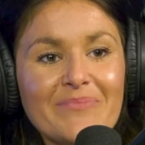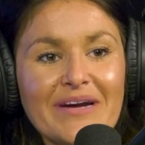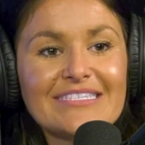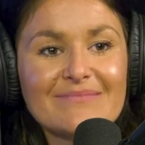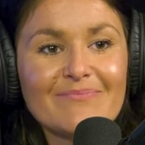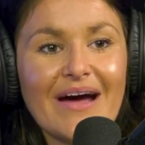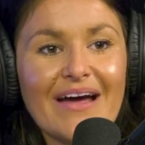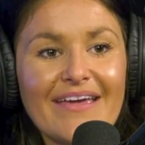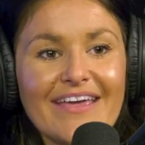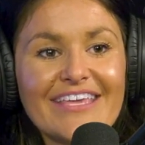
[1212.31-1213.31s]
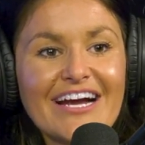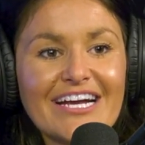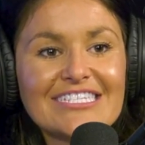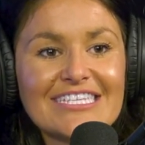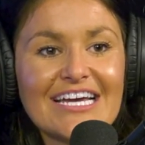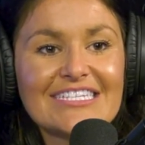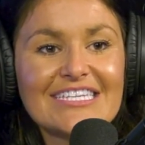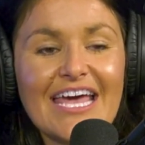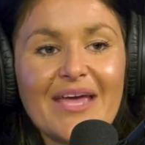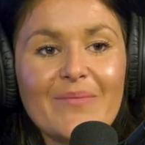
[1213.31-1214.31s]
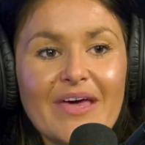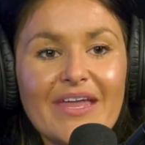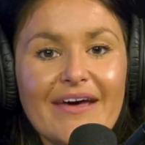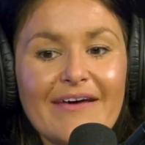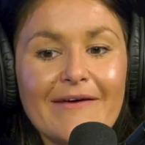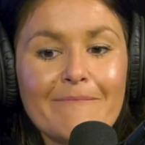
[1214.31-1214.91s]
my youngest son today, but